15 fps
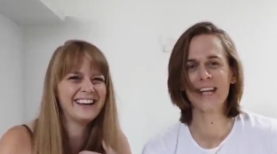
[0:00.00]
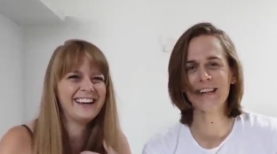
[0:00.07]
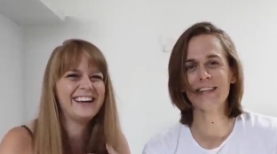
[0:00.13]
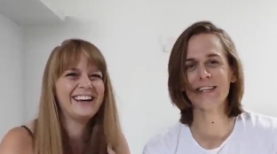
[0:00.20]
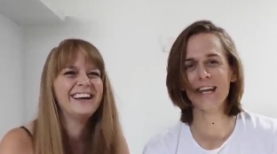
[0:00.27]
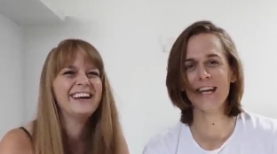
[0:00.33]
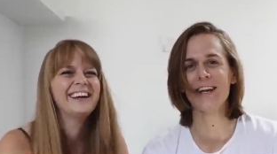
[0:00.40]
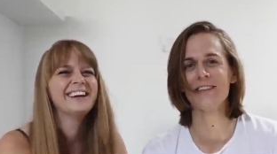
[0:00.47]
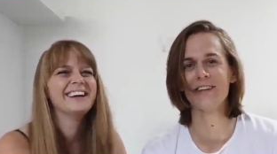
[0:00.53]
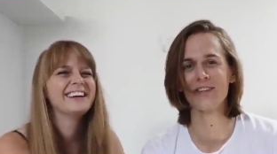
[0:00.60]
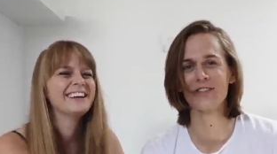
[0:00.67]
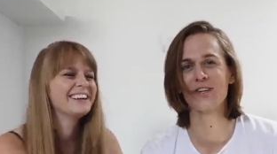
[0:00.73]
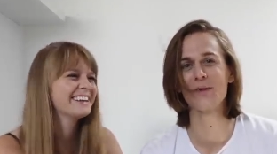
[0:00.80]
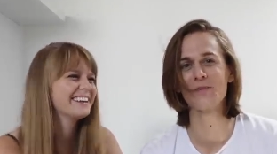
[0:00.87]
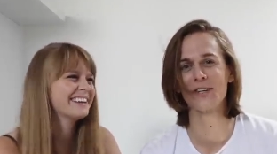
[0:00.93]
Speaker 1: Click the link in the
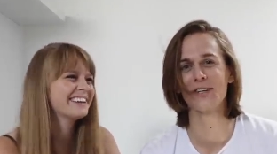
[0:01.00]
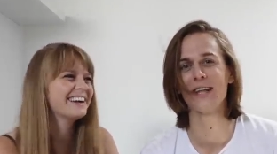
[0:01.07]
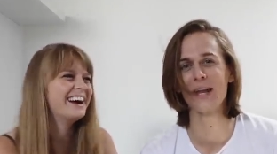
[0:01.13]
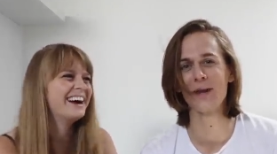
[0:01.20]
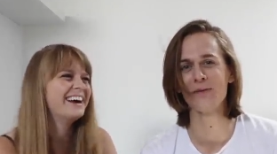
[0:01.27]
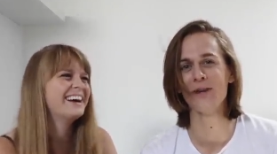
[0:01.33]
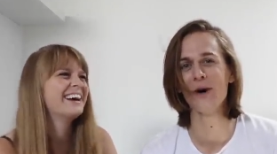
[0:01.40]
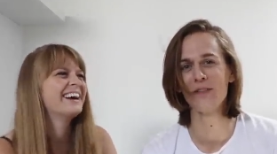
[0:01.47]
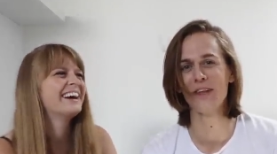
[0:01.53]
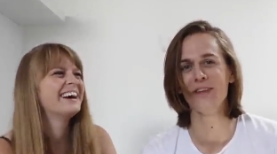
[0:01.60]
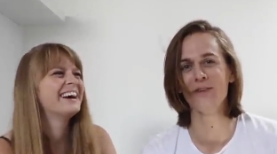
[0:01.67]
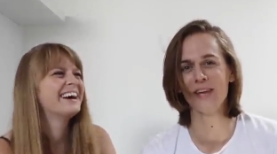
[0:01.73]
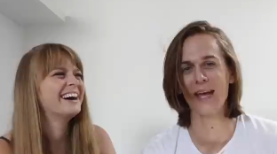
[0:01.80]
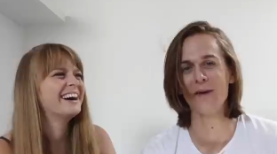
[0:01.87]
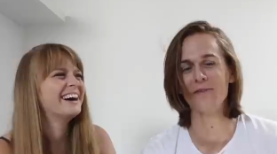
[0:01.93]
description. Let them know that
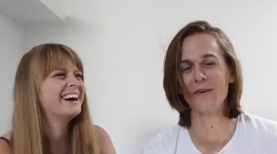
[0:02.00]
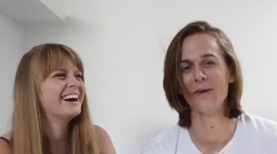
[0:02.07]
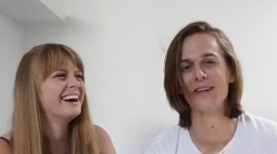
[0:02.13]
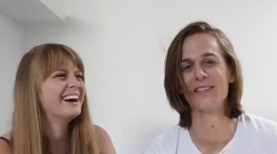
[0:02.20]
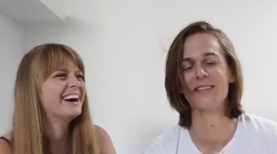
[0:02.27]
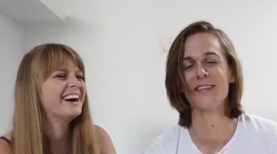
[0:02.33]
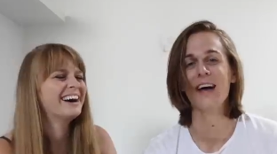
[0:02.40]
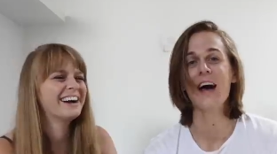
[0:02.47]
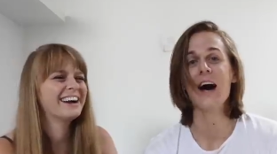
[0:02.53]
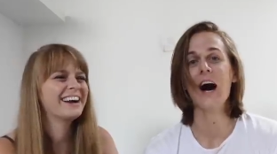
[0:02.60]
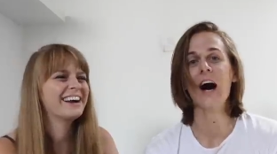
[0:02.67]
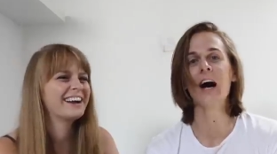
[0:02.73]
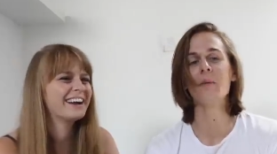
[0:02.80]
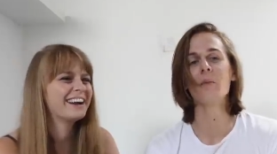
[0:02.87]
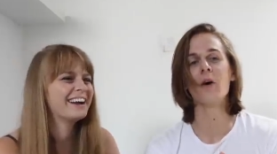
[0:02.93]
you came from us.
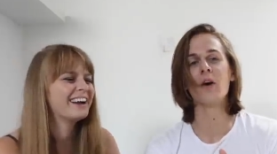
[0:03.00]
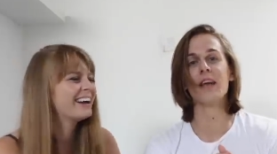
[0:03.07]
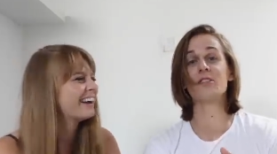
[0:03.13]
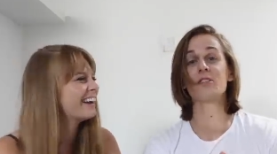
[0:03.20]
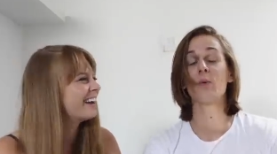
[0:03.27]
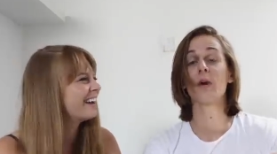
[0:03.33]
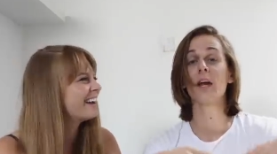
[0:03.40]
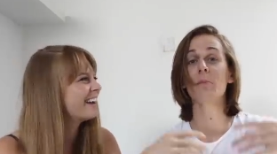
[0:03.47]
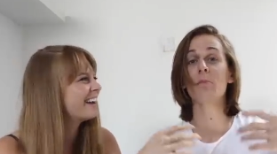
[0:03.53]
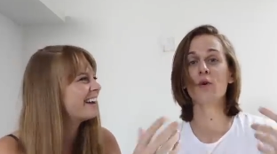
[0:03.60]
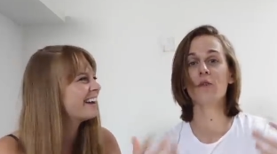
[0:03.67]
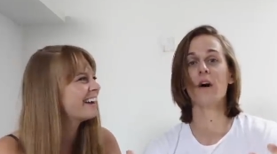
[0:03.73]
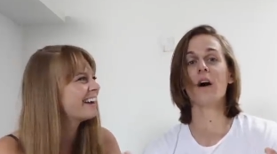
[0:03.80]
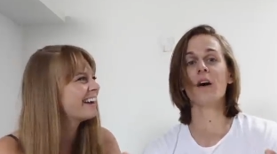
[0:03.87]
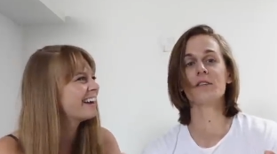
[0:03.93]
Okay, so we're going to
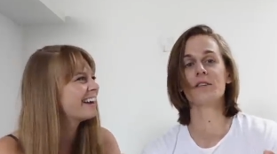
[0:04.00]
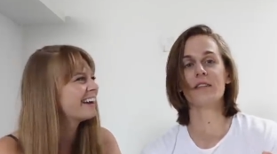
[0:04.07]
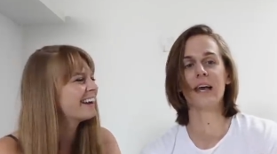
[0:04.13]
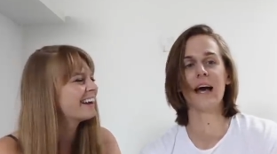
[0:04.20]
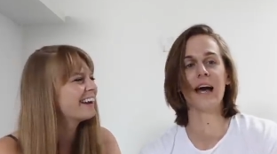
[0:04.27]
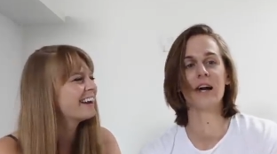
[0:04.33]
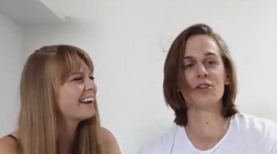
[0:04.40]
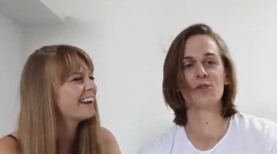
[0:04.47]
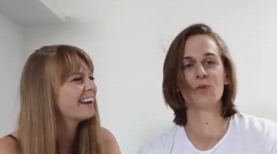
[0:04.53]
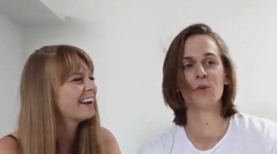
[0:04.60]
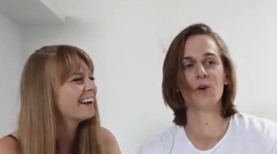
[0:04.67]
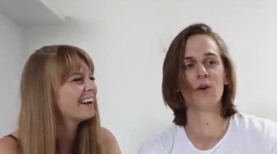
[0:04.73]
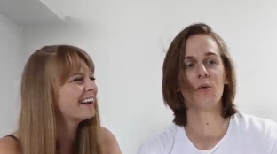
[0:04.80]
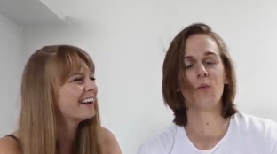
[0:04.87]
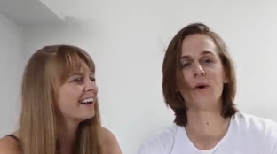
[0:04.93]
move on to the
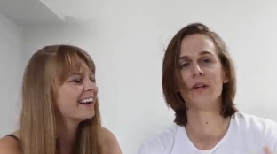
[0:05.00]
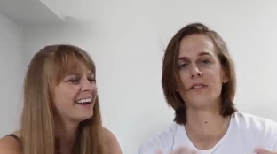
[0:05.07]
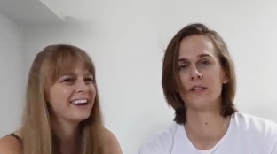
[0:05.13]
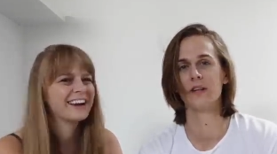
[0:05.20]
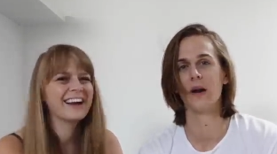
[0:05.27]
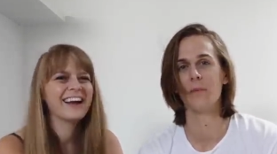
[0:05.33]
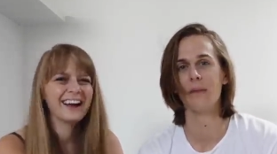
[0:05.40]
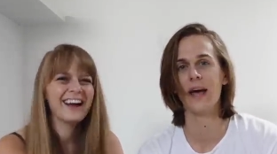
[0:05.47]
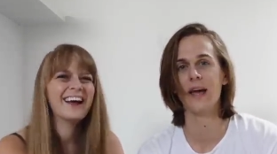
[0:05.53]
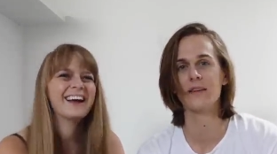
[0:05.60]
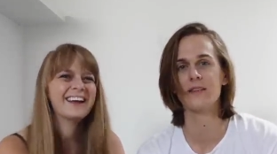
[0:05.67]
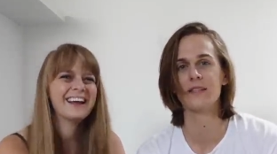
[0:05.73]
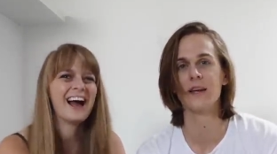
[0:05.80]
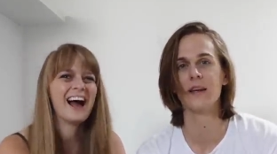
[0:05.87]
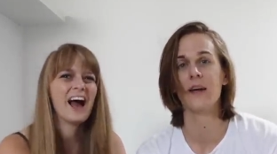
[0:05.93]
actual what's in our
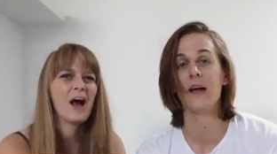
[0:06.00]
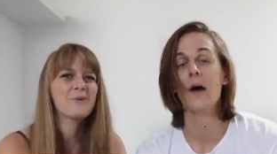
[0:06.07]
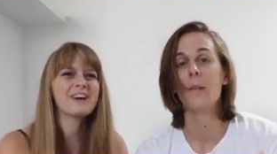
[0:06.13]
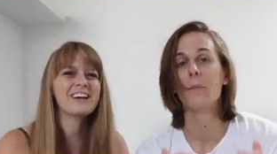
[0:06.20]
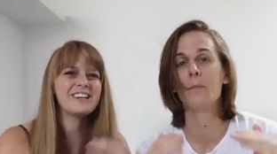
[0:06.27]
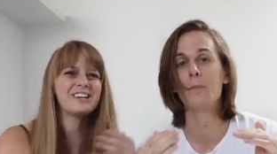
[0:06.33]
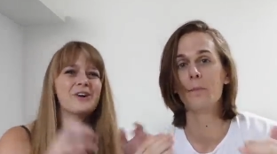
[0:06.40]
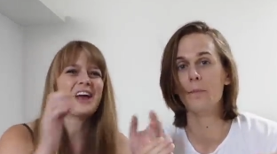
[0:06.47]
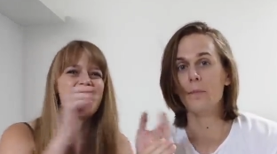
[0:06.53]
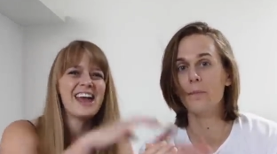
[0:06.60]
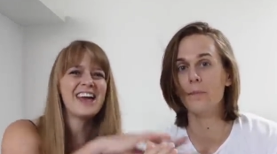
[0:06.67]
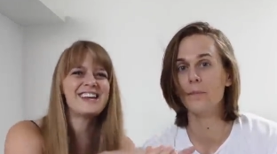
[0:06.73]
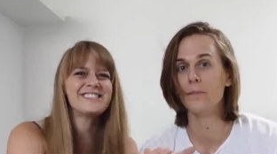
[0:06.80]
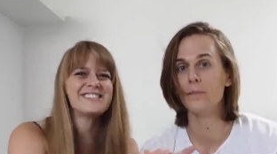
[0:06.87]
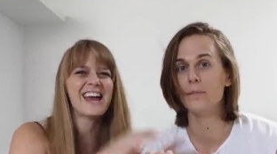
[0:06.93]
bags
Speaker 2: thing. We're going to do
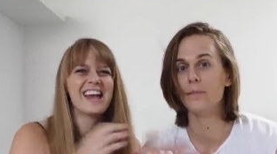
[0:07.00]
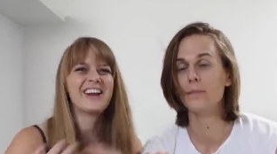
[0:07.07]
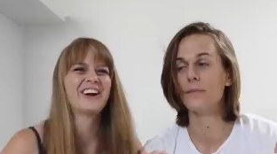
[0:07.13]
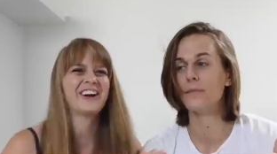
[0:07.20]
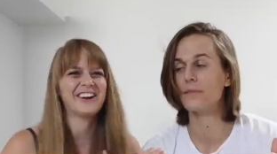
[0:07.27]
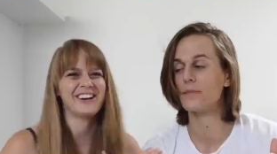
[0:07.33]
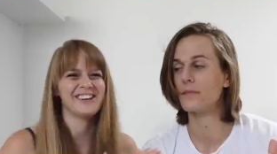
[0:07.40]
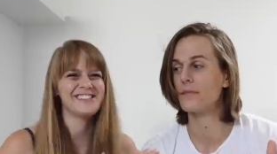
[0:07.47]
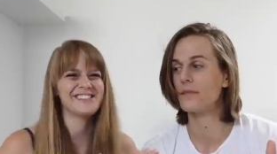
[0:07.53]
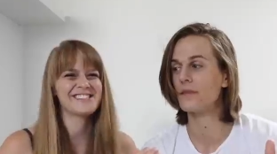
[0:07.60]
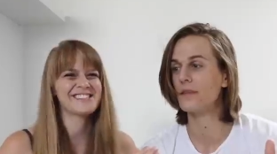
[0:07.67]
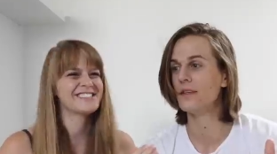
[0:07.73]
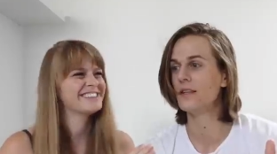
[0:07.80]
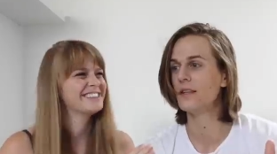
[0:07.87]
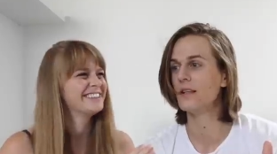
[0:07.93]
his and hers.
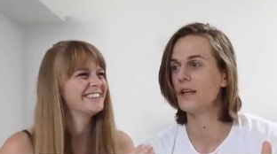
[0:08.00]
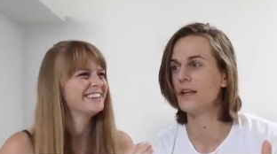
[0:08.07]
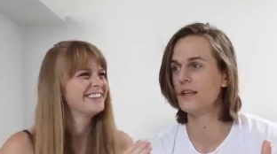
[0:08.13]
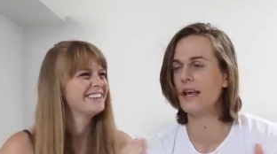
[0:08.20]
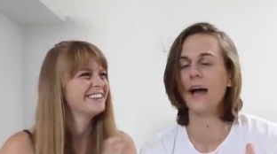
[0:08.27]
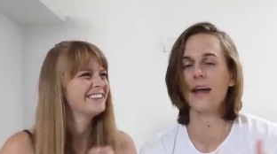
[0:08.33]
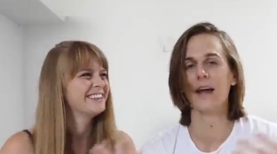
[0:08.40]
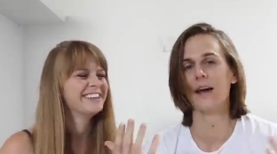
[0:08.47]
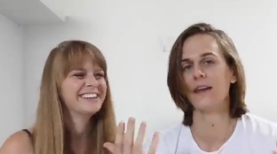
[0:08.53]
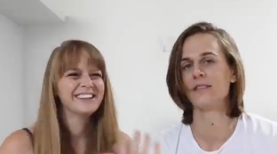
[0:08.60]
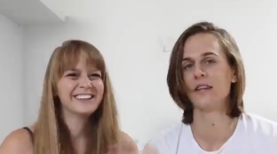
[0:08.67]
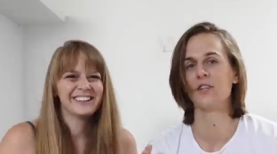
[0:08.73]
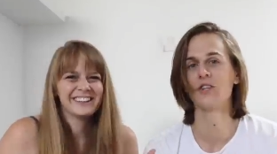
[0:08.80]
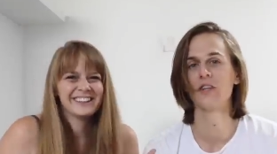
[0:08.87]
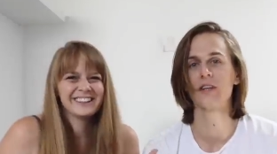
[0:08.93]
Speaker 1: Yeah,
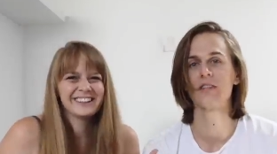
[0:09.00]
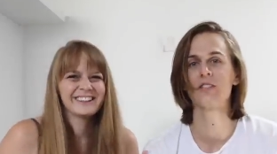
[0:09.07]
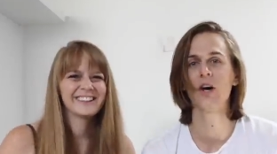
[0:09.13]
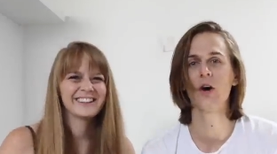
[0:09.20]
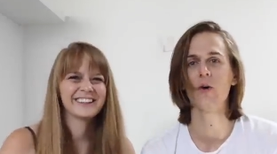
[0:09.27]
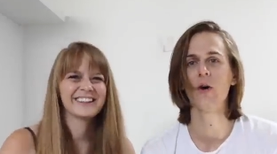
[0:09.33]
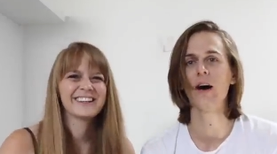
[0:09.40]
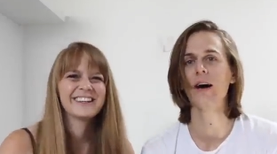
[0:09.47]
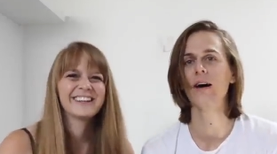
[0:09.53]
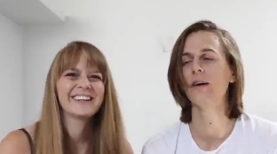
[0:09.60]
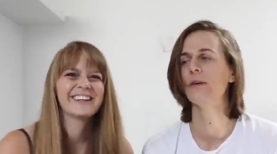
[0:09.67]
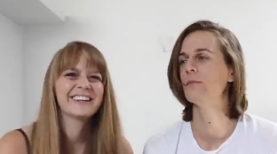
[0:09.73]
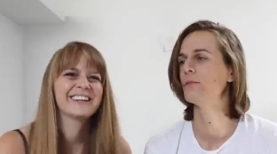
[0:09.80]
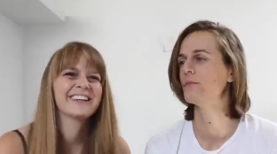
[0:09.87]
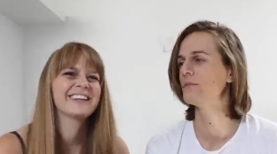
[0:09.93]
essentially. So,
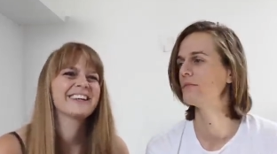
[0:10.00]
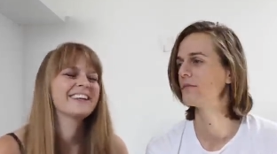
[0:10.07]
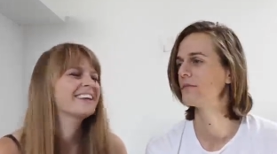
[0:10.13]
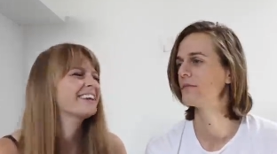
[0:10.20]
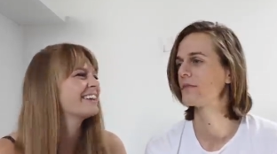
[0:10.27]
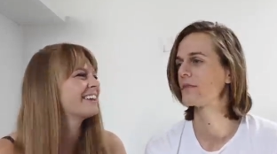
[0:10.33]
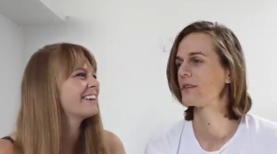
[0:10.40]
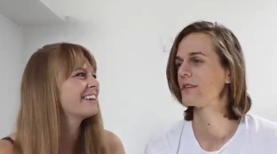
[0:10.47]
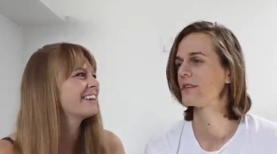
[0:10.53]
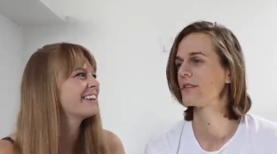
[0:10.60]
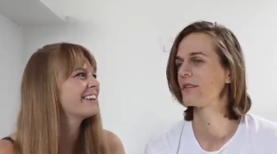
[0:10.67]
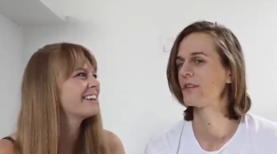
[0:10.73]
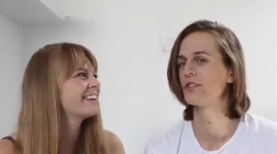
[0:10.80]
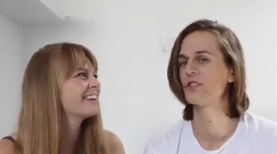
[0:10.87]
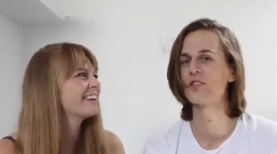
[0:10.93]

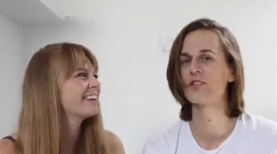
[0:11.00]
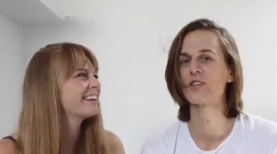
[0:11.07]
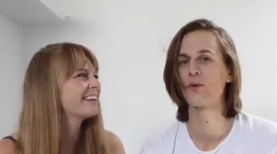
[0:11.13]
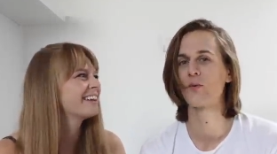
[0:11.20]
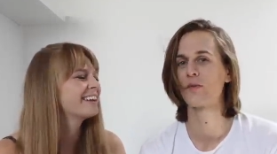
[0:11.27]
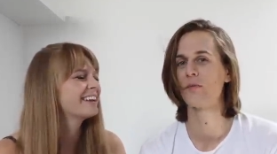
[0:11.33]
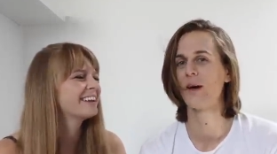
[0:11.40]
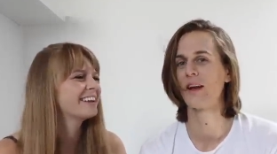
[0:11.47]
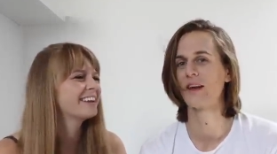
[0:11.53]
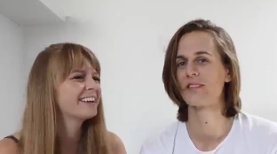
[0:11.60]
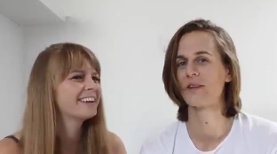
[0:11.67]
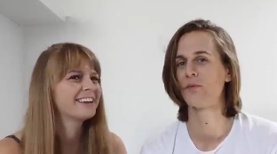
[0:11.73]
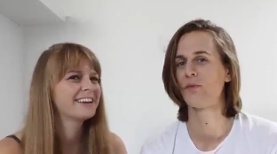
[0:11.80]
let's just start with mine because